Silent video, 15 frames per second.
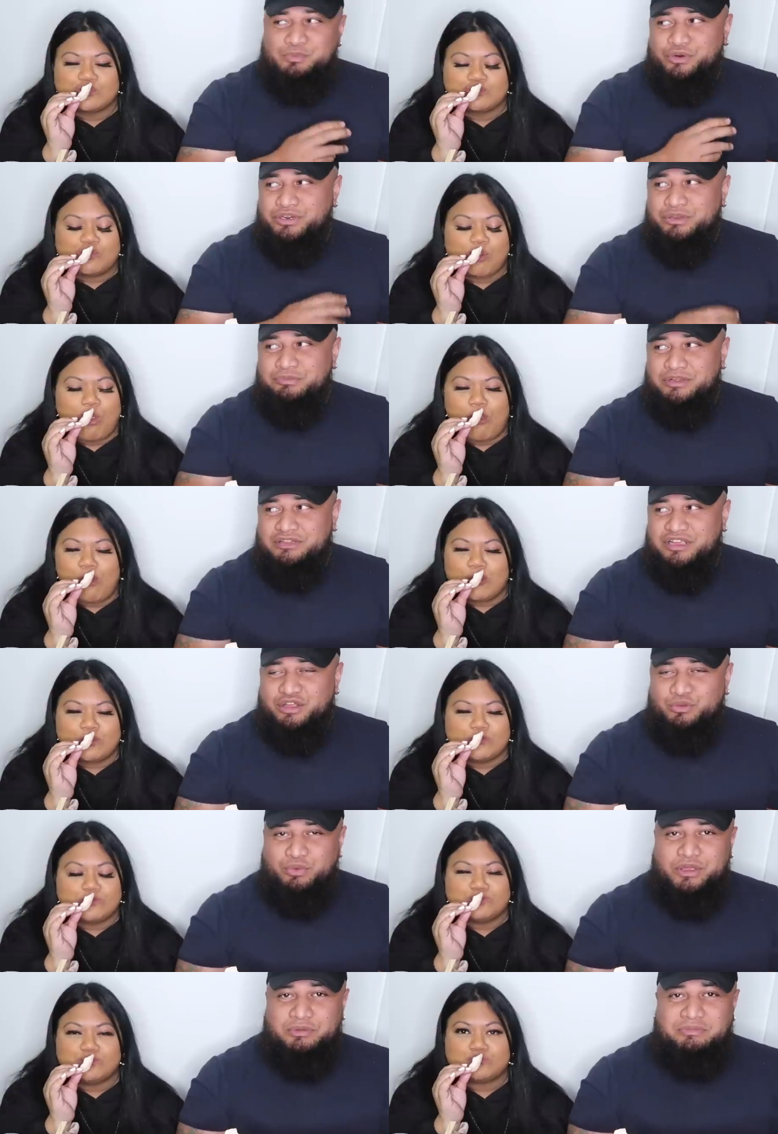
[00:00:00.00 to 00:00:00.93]
Speaker 1: morning, my
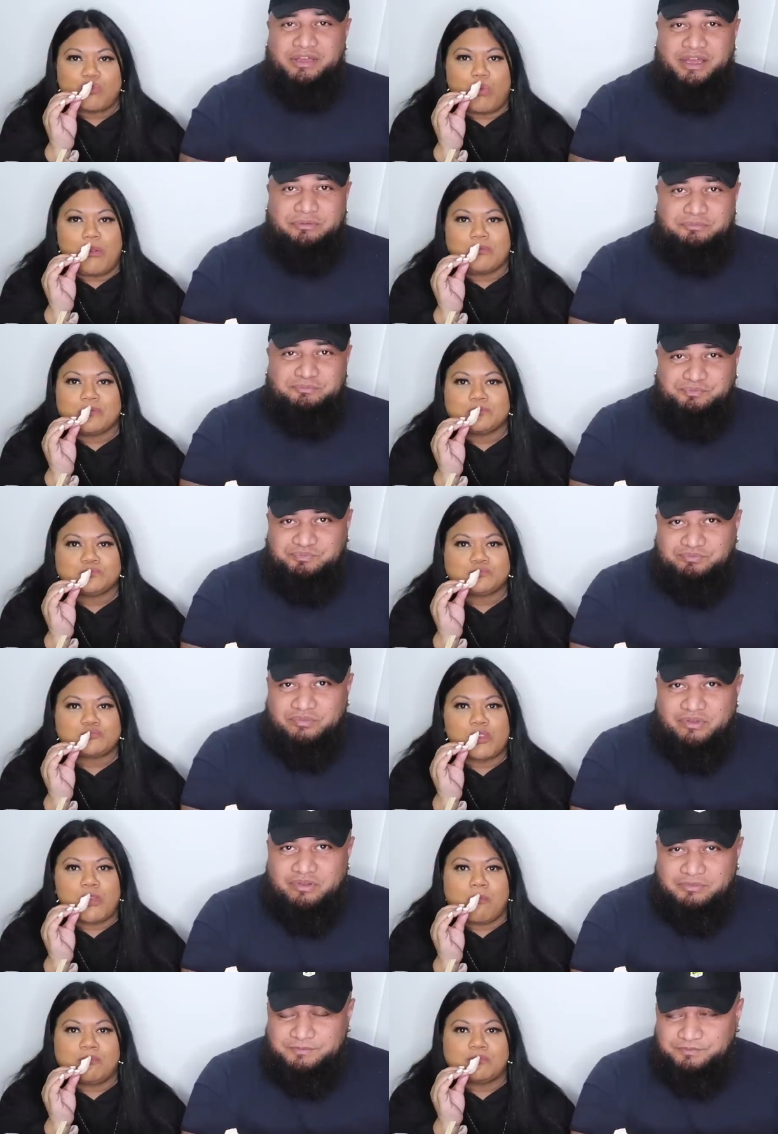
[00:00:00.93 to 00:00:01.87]
dad woke me up.
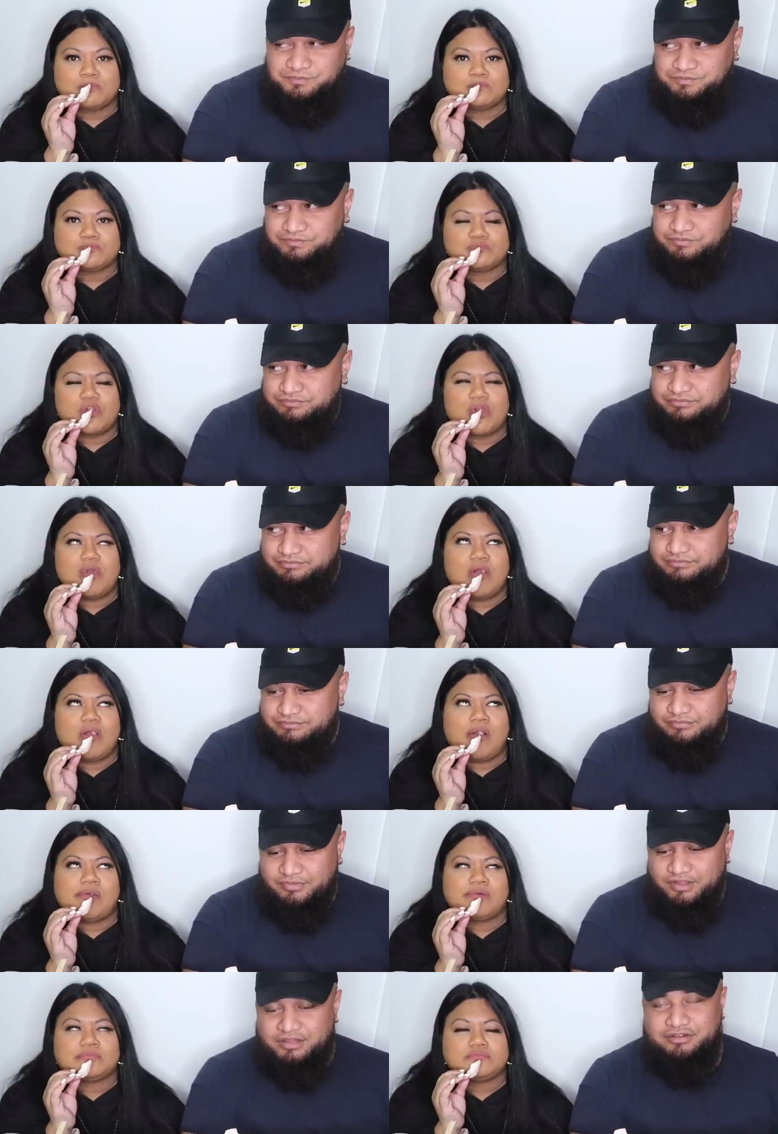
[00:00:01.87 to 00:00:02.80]

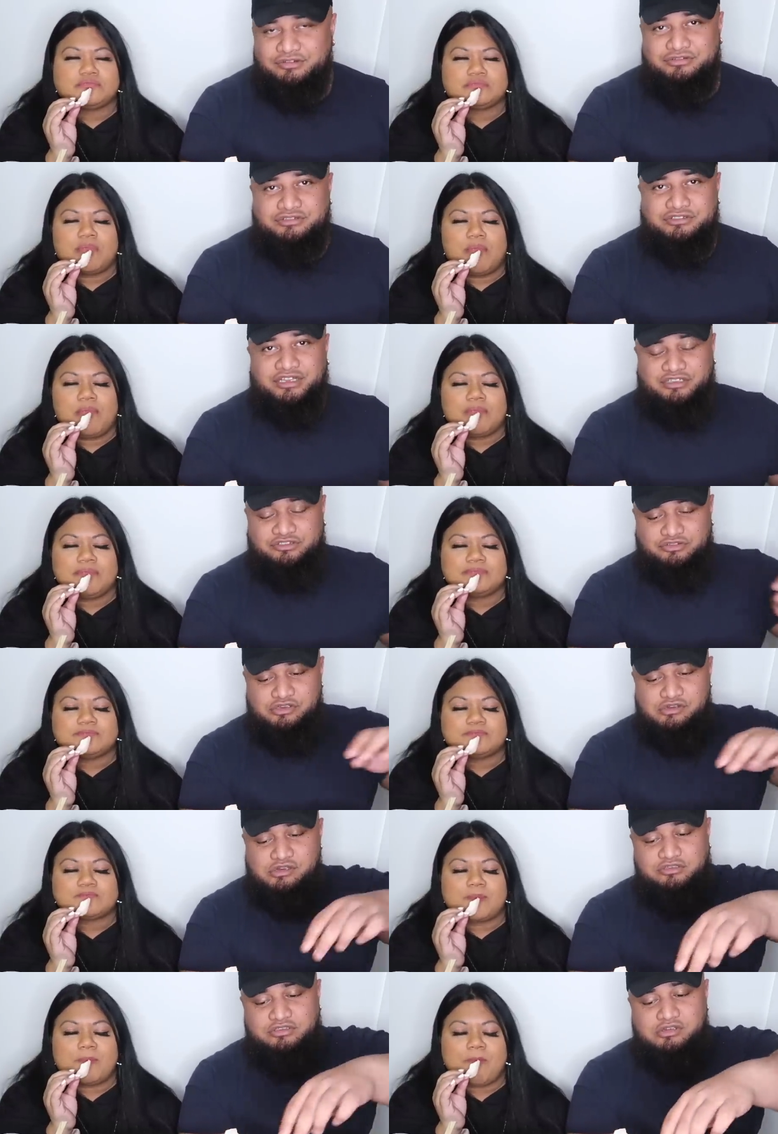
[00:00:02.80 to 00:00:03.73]
Oh. And he was like,
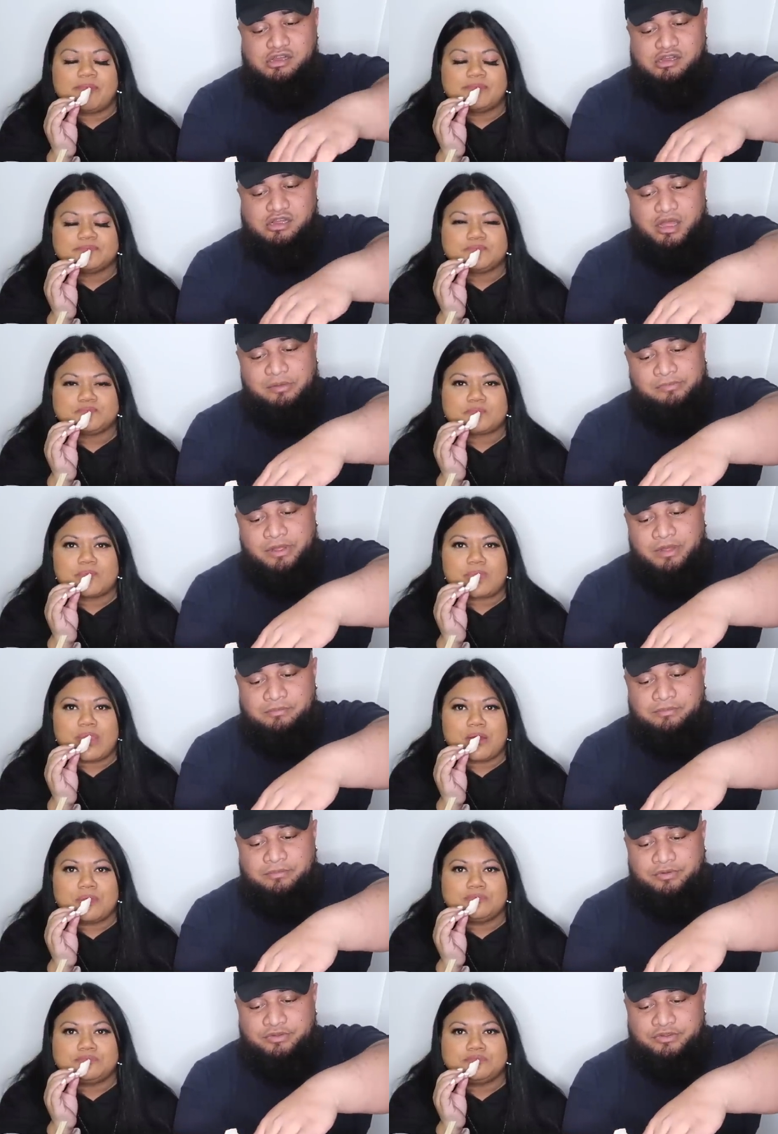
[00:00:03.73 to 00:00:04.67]
Chilla, Chilla, come,
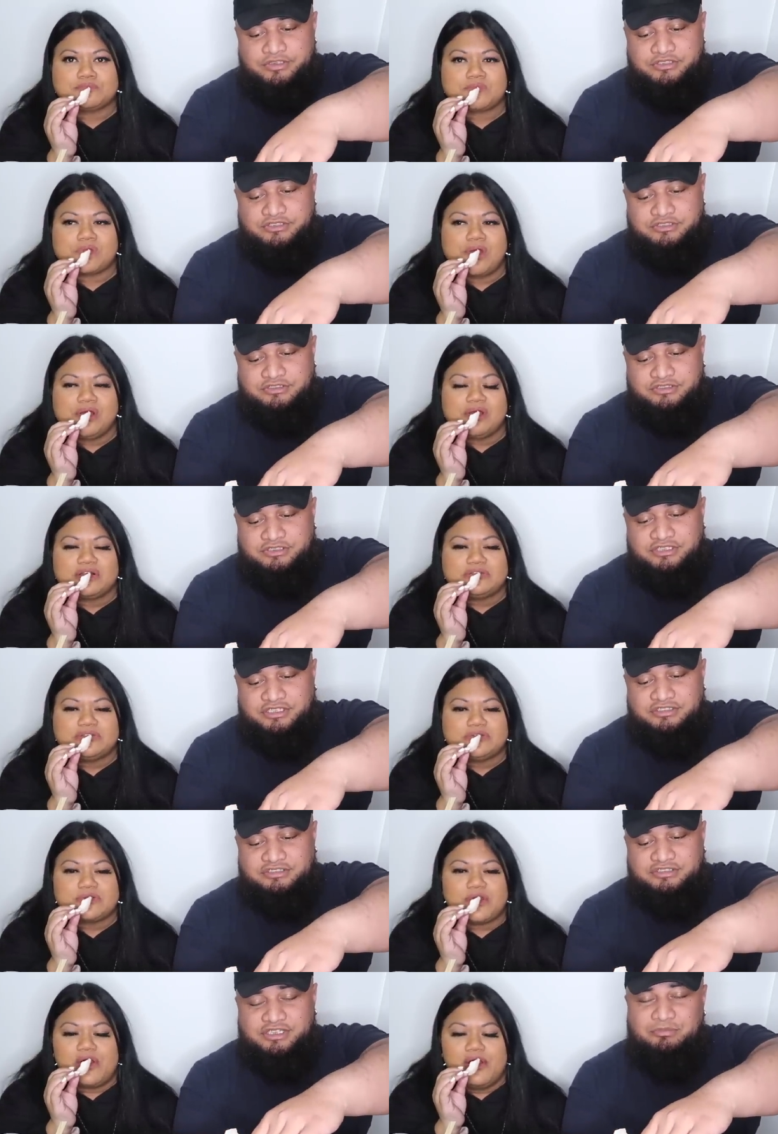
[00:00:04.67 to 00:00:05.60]
come. And
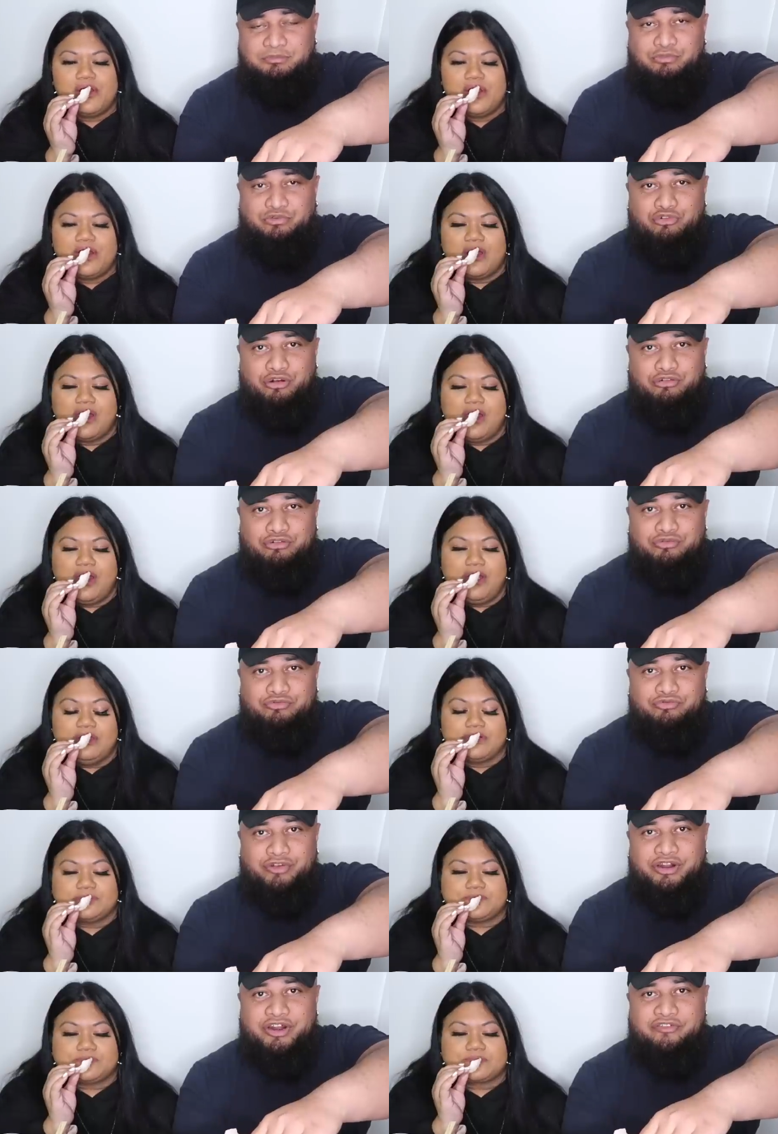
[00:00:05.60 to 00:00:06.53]
then some
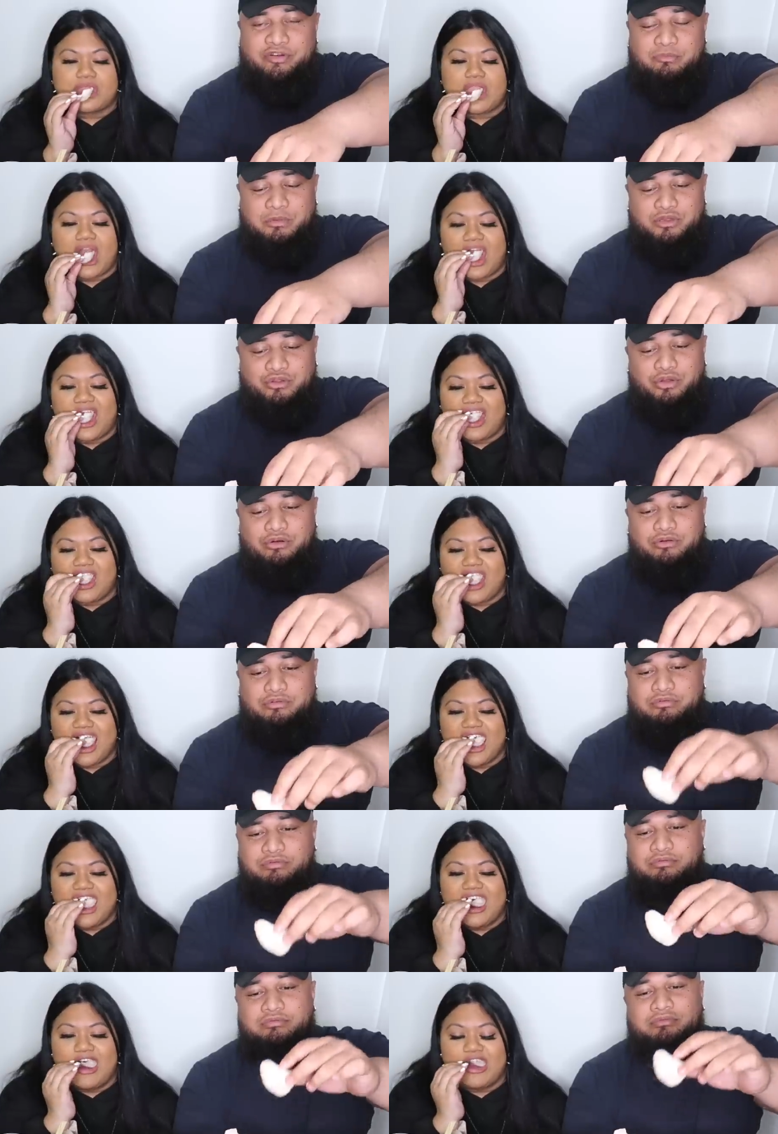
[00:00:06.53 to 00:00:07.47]
grump ran on my
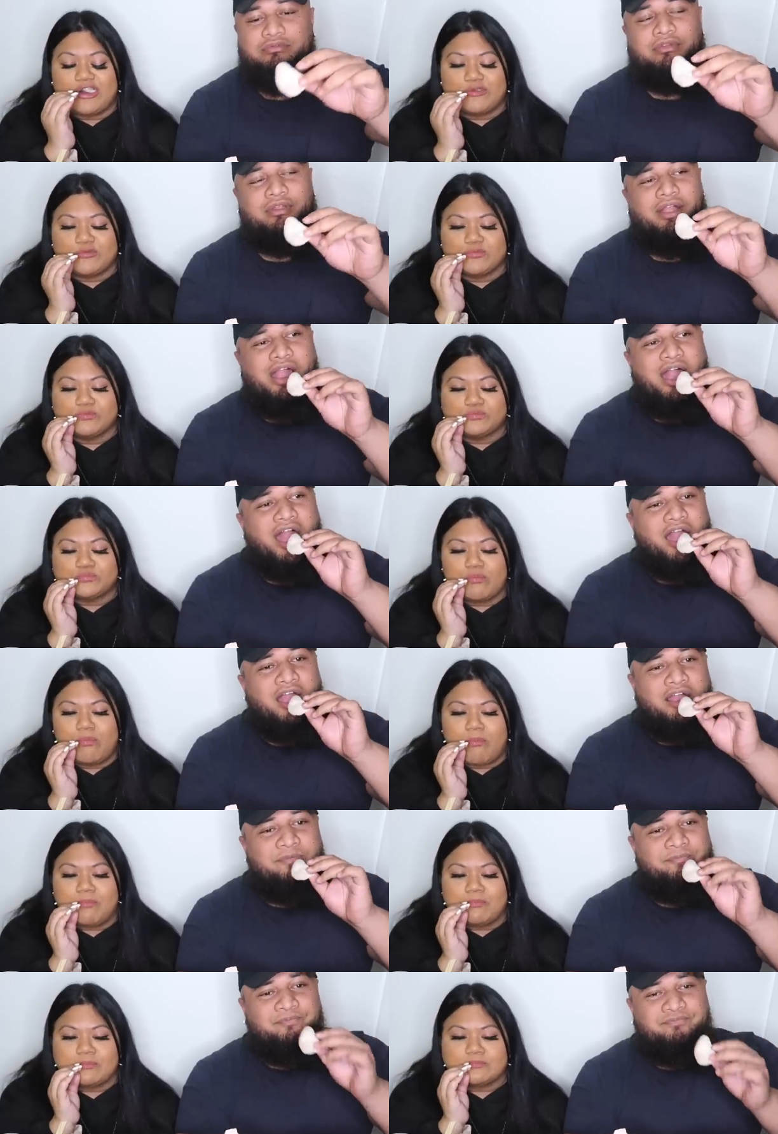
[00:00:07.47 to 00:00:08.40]
dog.
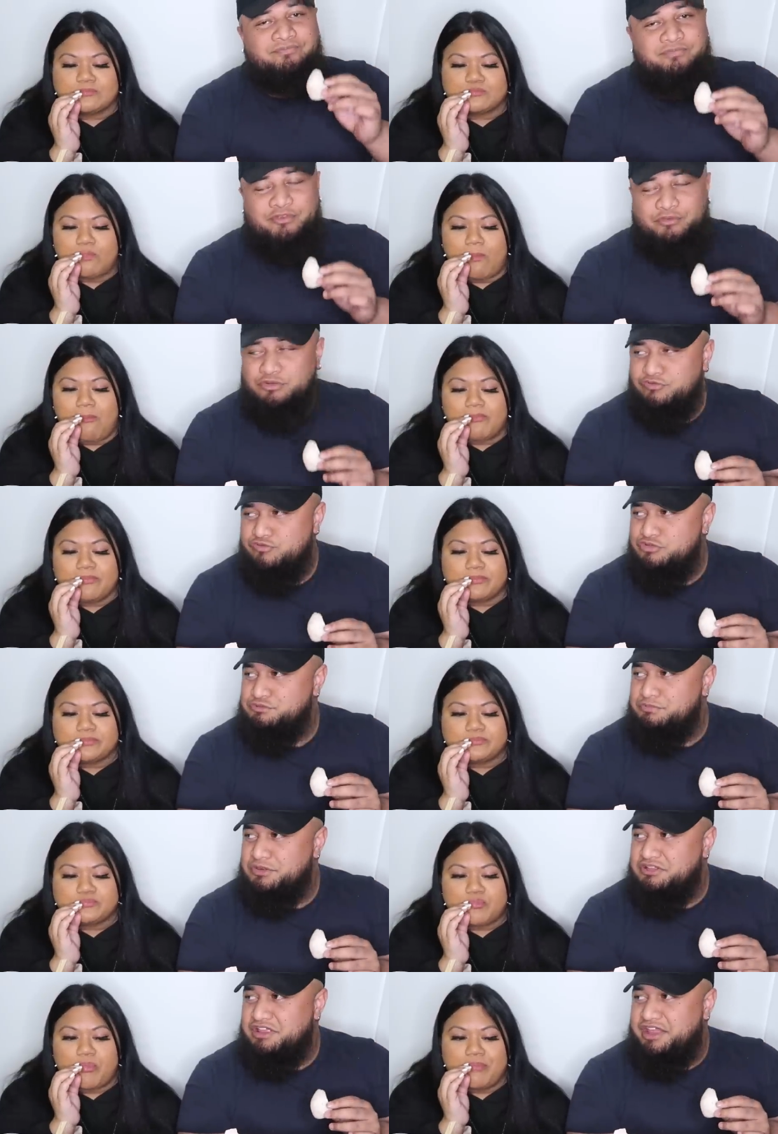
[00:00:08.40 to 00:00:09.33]
I wonder if it was
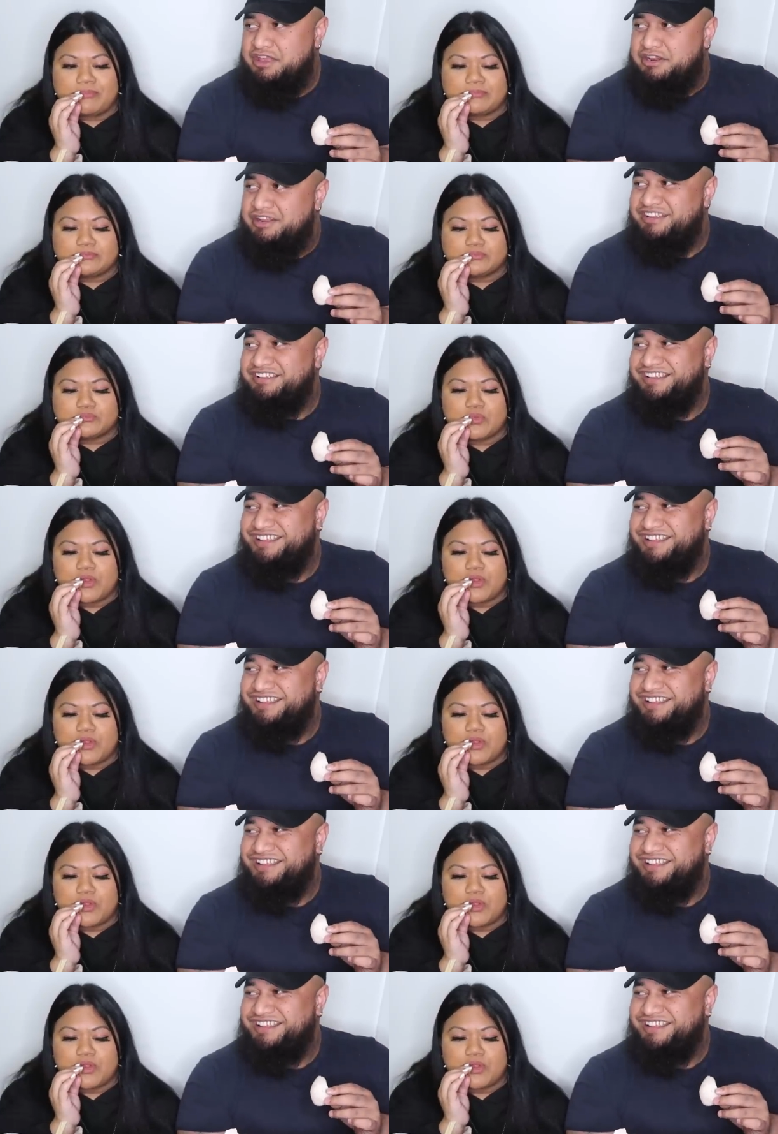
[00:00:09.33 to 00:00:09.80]
my dad.